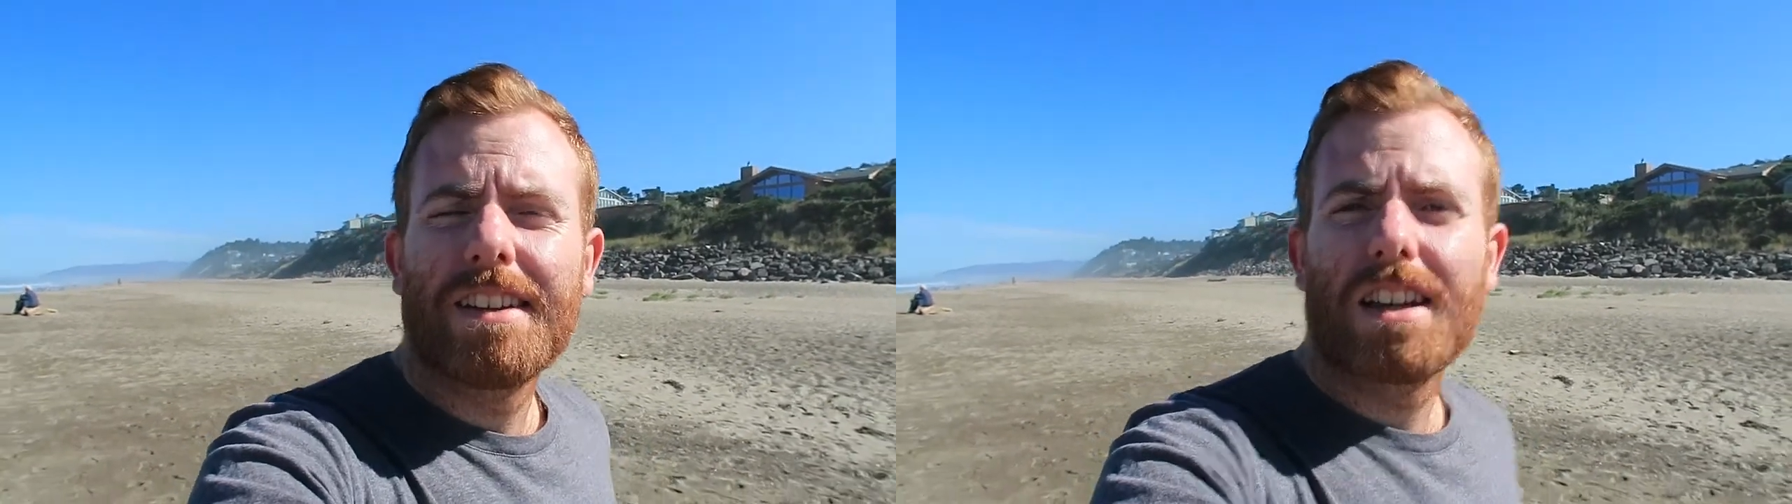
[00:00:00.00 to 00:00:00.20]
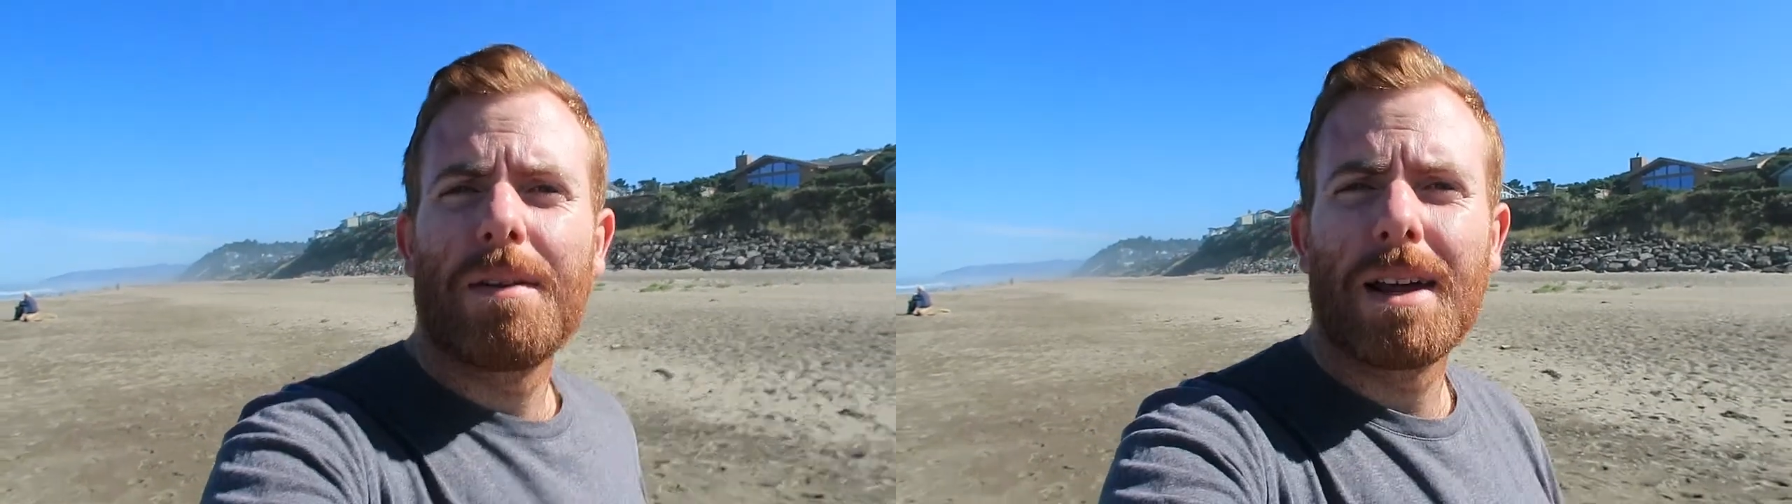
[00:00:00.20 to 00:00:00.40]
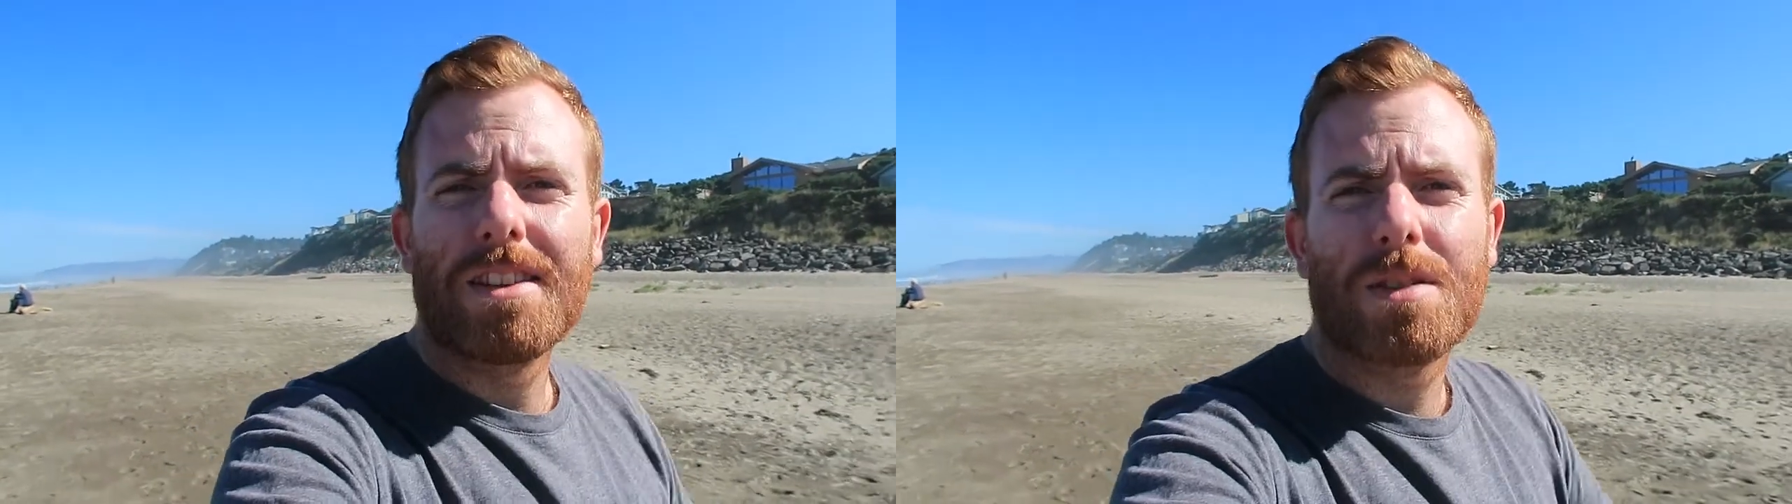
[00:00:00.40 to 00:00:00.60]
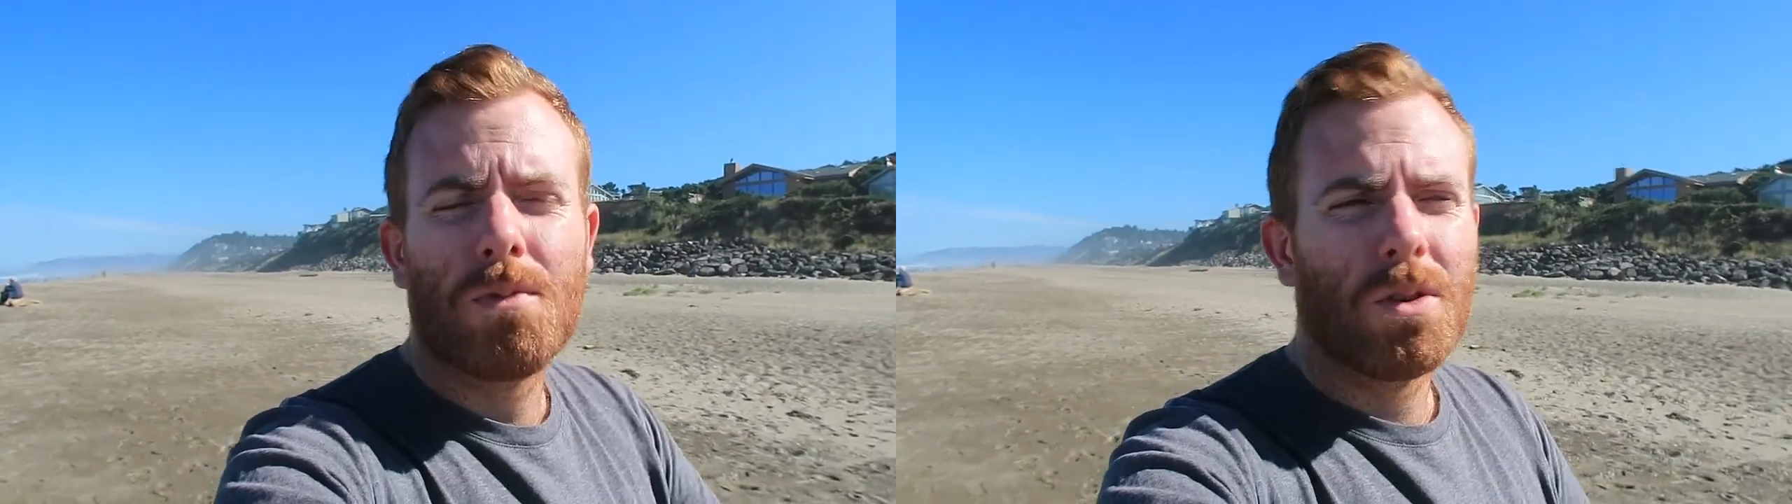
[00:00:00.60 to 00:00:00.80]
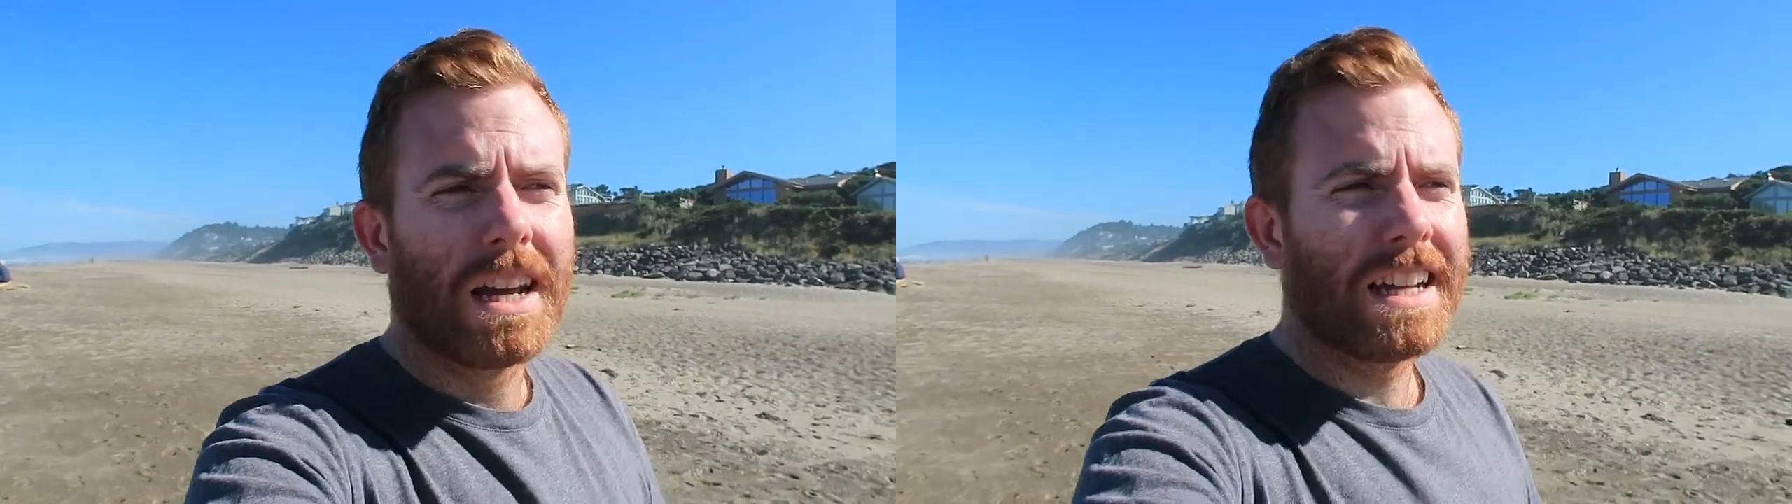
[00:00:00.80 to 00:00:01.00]
Come down this
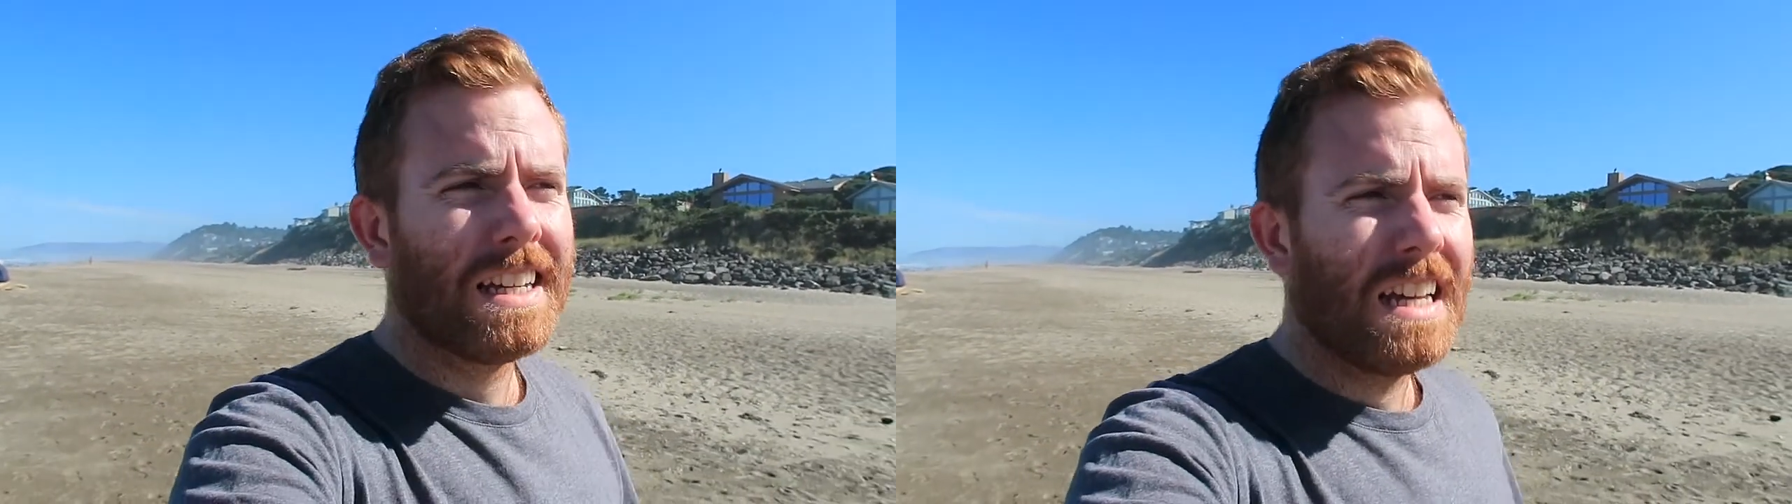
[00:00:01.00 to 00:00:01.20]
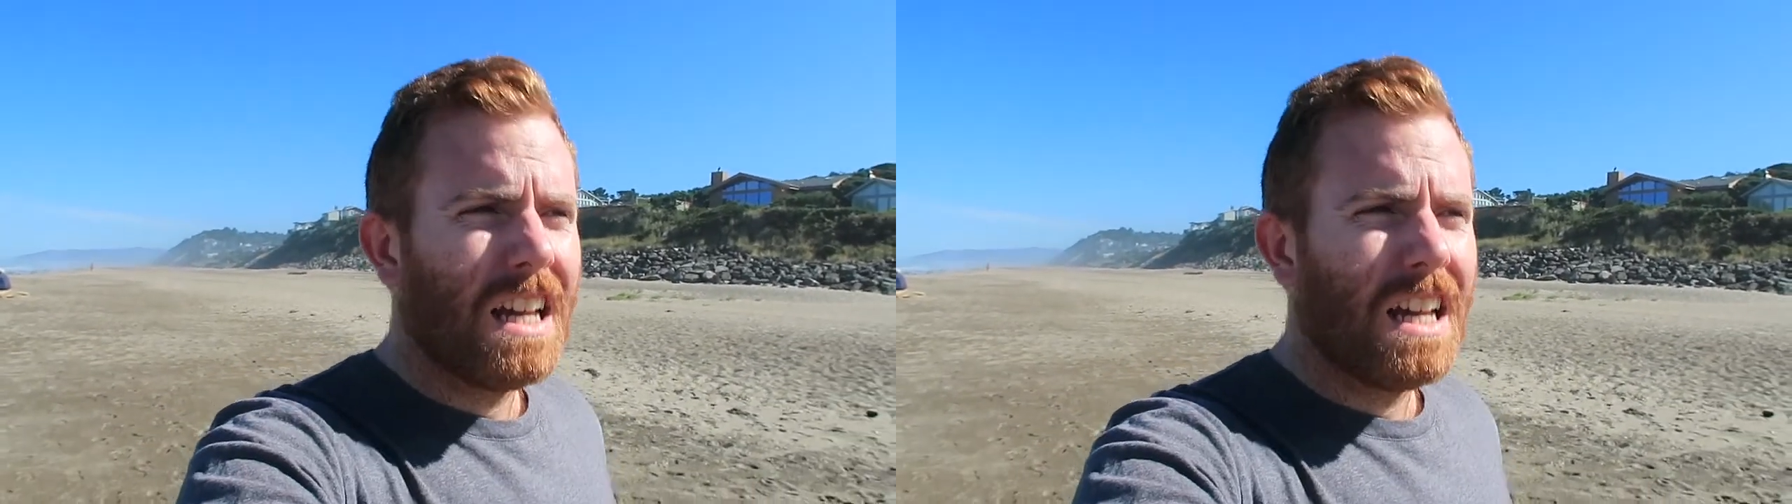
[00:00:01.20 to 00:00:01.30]
morning